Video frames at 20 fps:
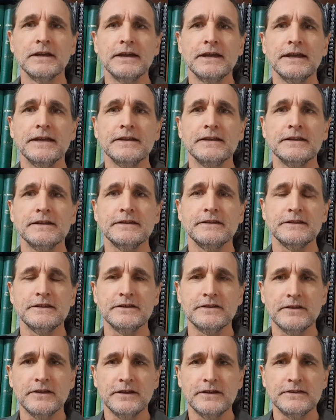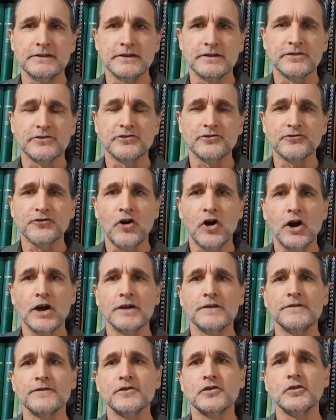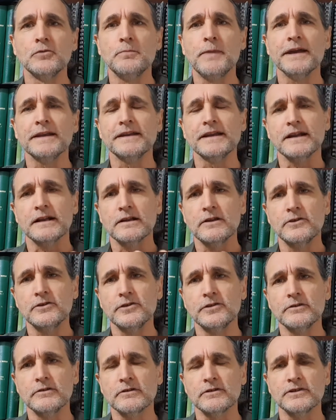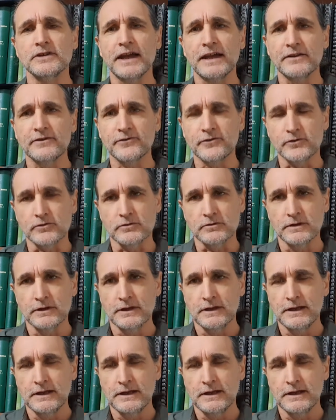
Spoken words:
in the strive to make the enclosure look natural,